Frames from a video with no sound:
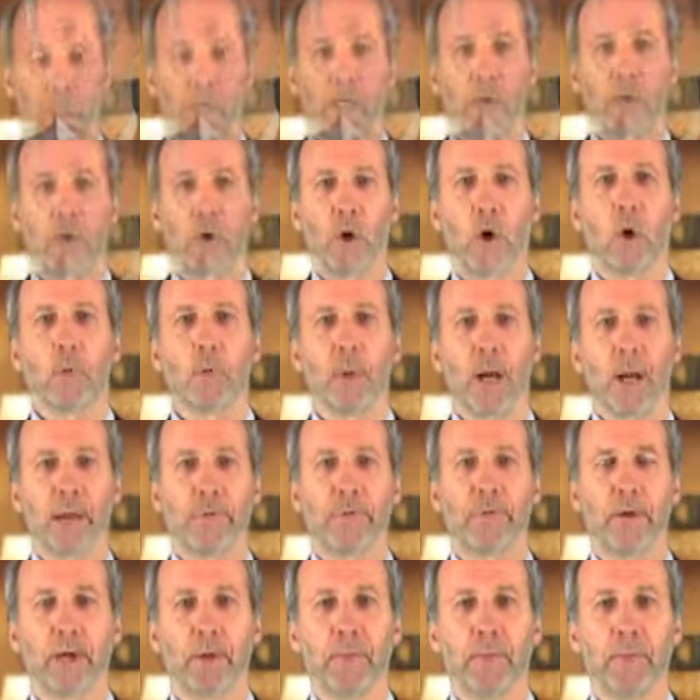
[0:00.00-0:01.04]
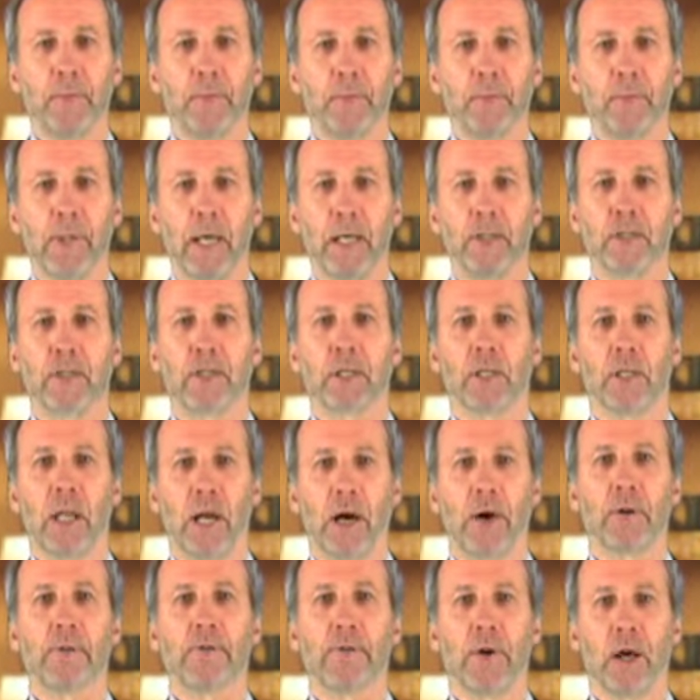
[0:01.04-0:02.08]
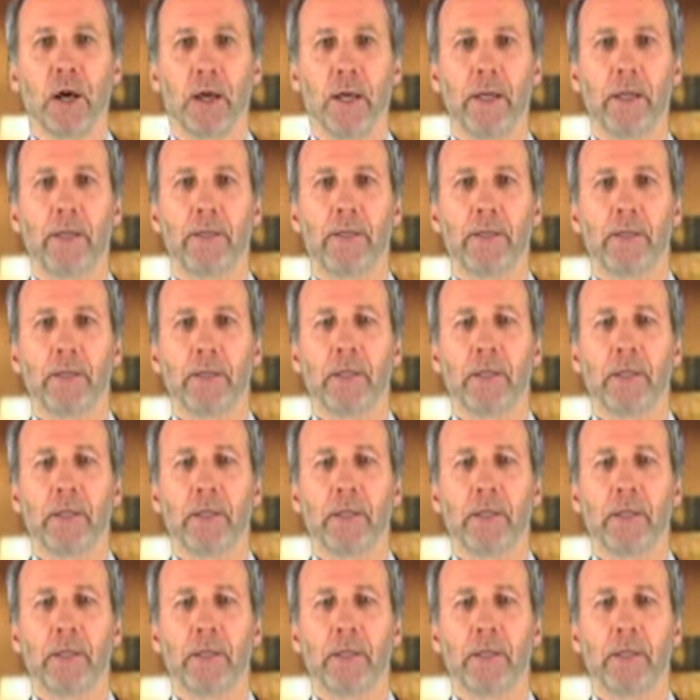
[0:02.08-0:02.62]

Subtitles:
So I hope I've managed to clarify